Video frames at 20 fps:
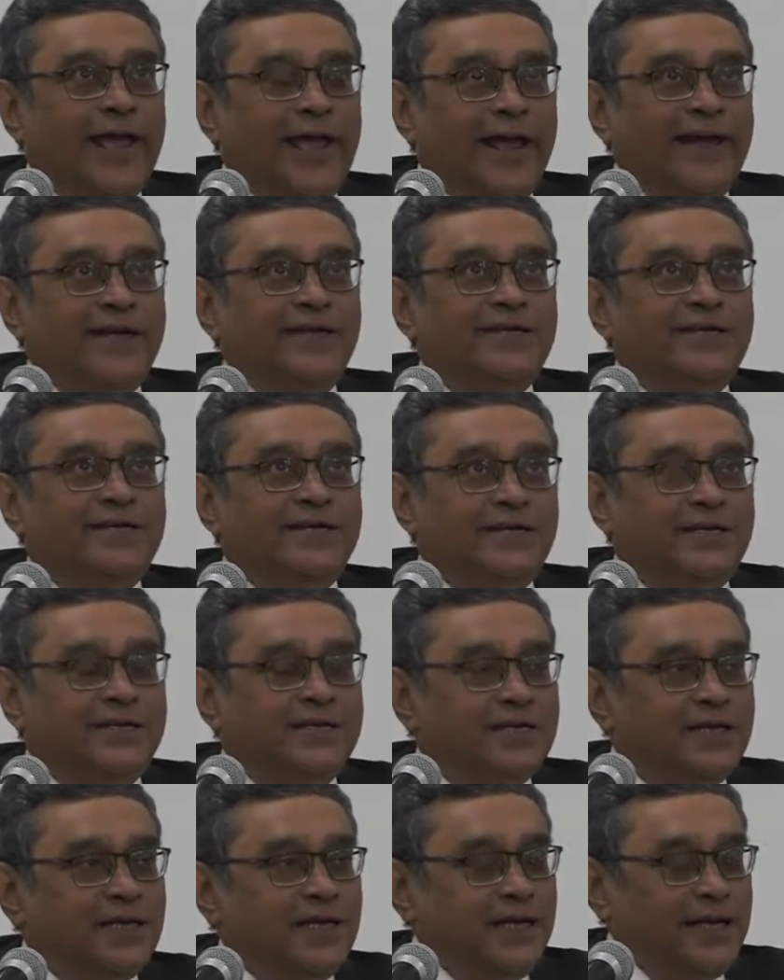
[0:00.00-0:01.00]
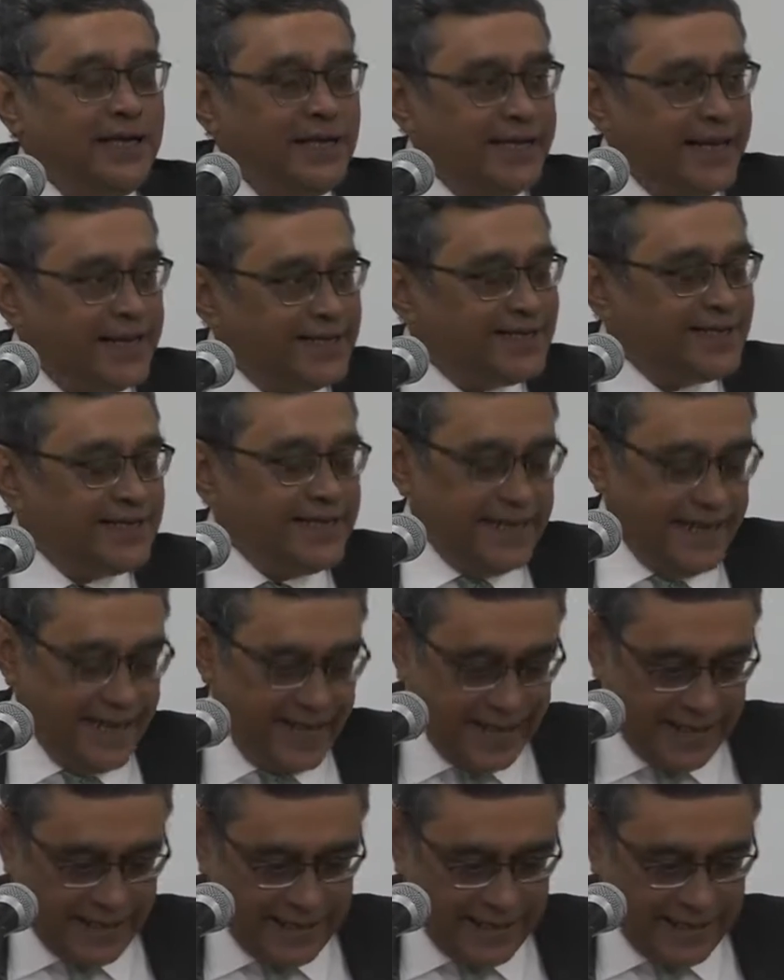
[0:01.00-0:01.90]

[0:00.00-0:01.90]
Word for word: ended yesterday